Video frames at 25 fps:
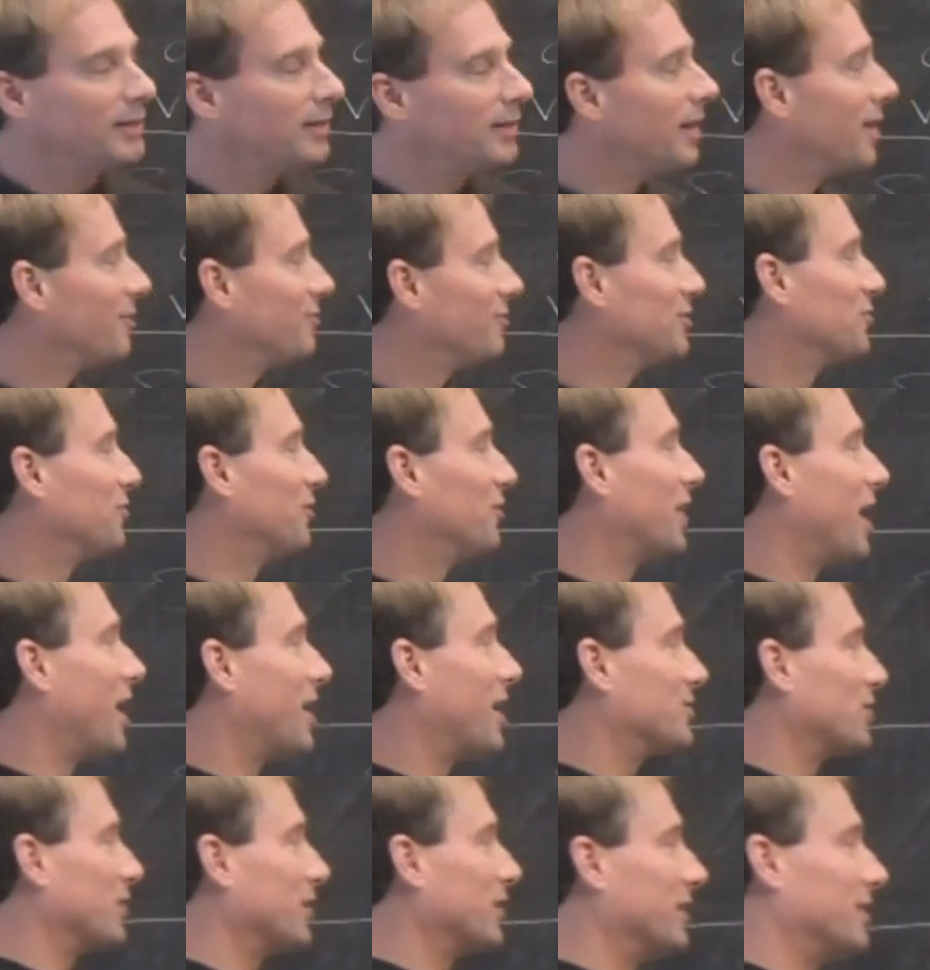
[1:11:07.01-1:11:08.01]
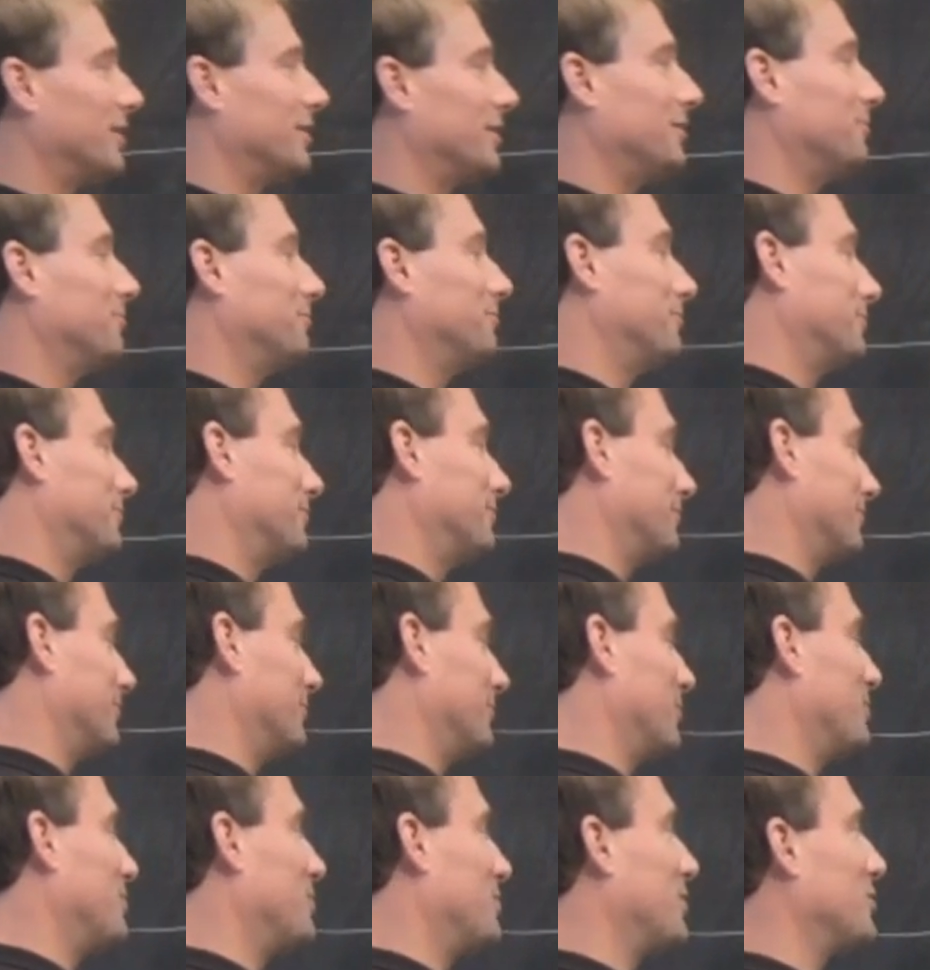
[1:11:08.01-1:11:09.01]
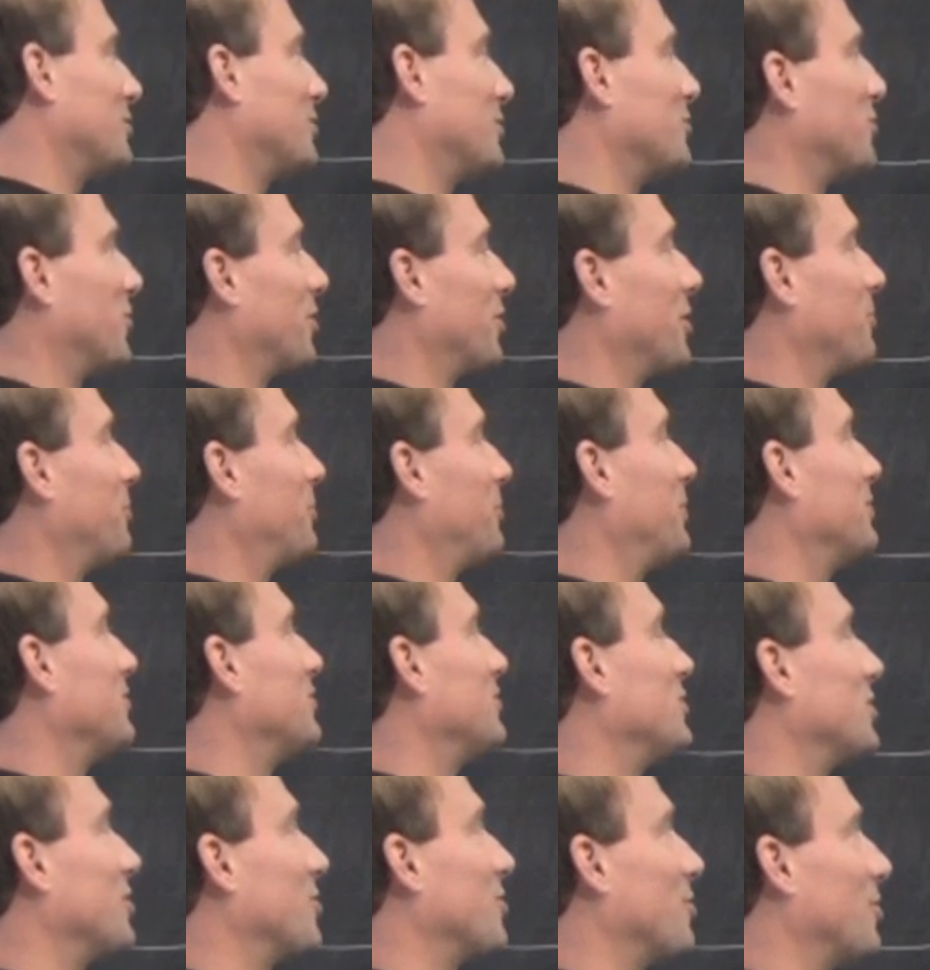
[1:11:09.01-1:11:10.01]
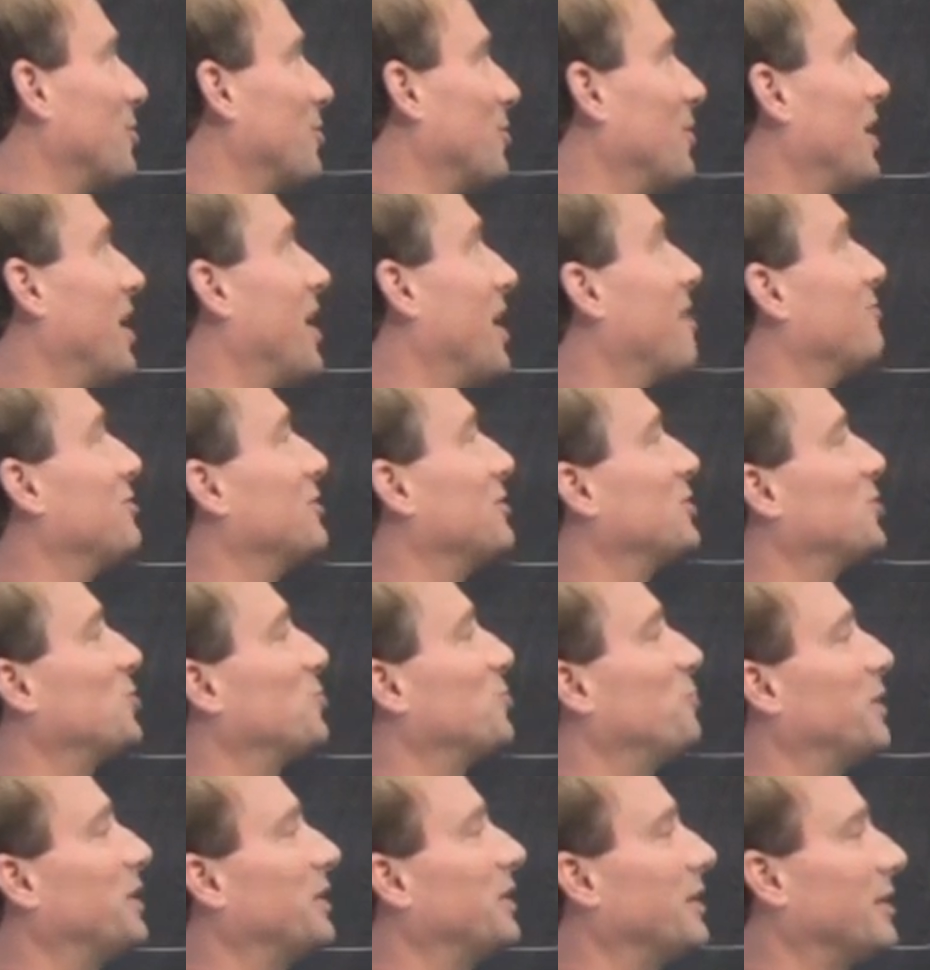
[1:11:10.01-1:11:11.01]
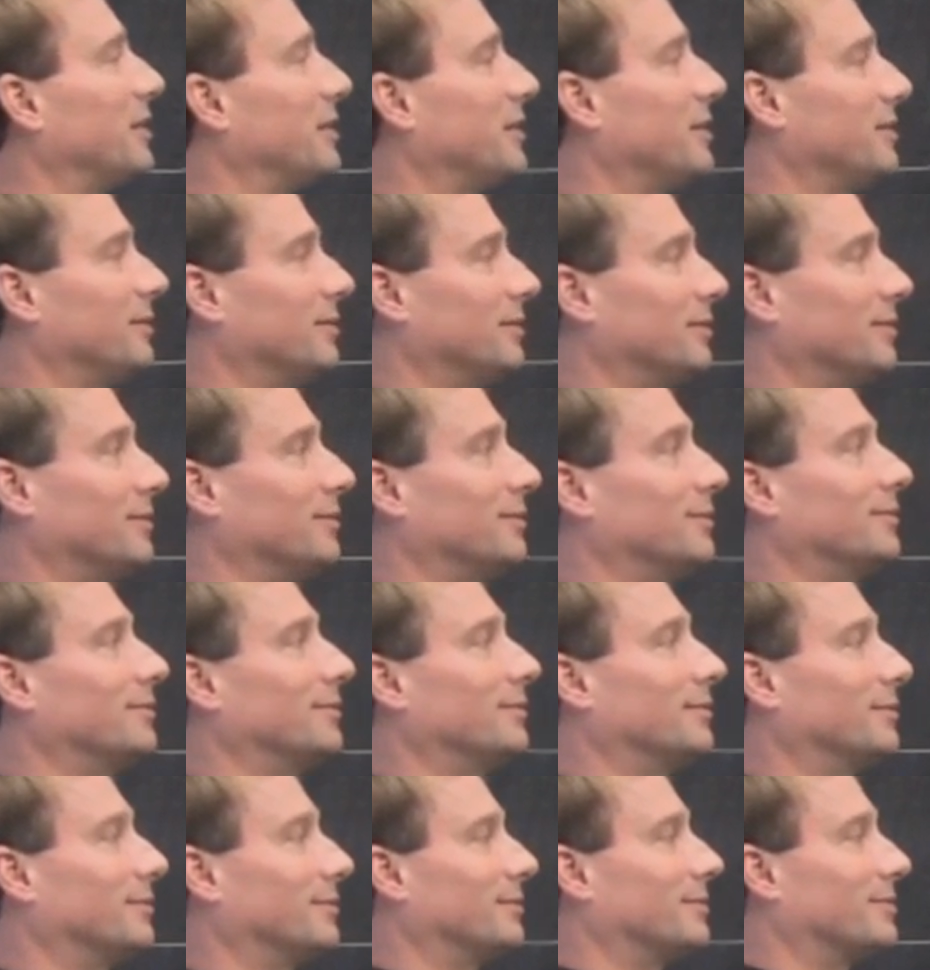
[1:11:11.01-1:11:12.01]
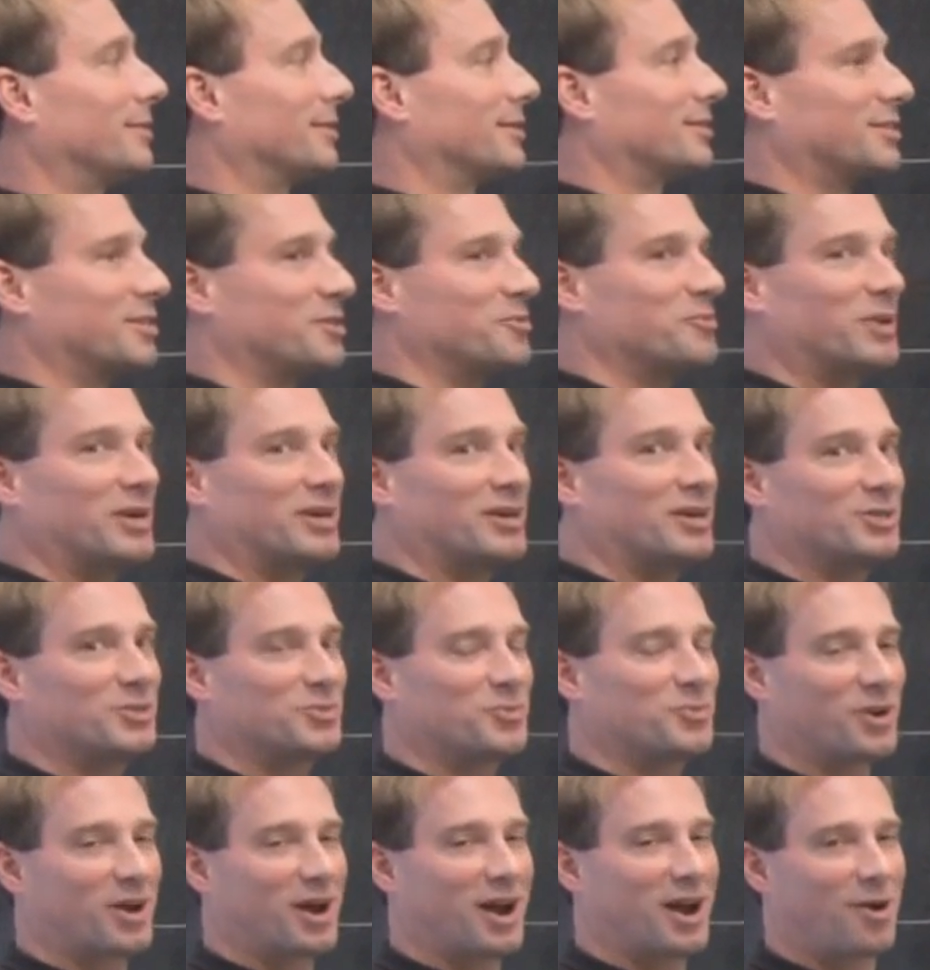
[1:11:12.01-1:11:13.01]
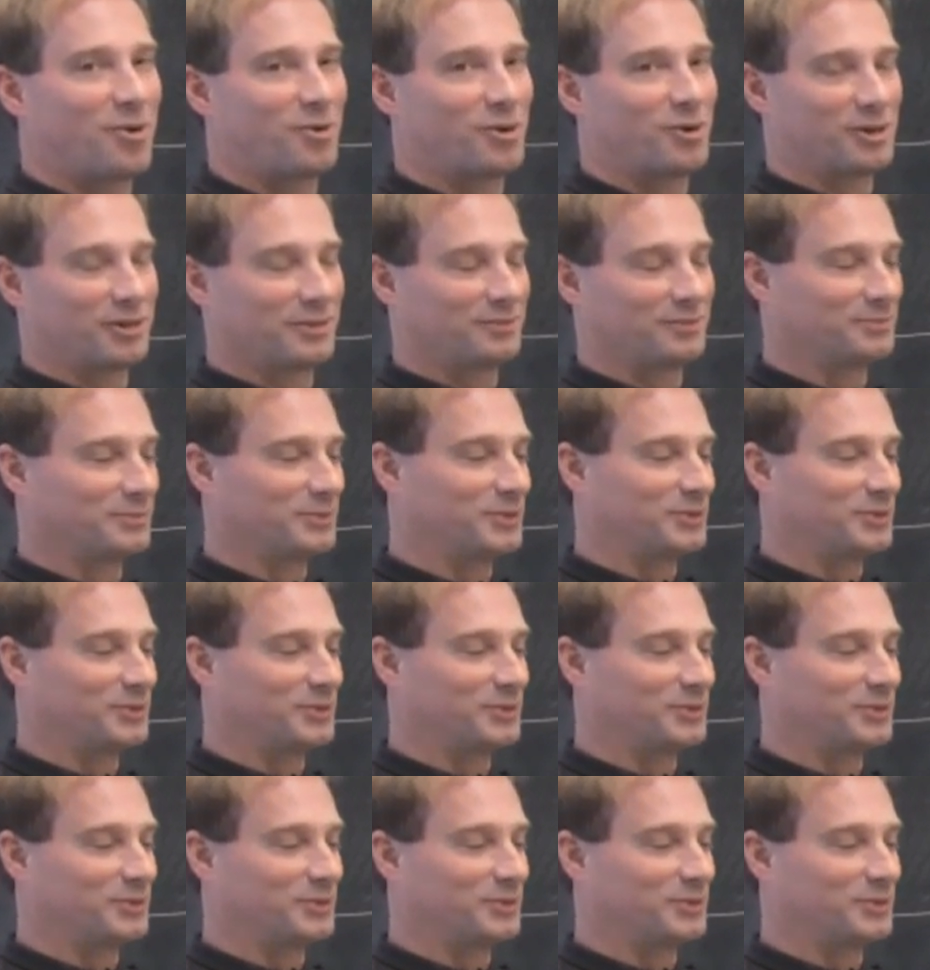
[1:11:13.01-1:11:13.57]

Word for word: Average velocity on such a trip, zero. Average speed, 60 miles per hour.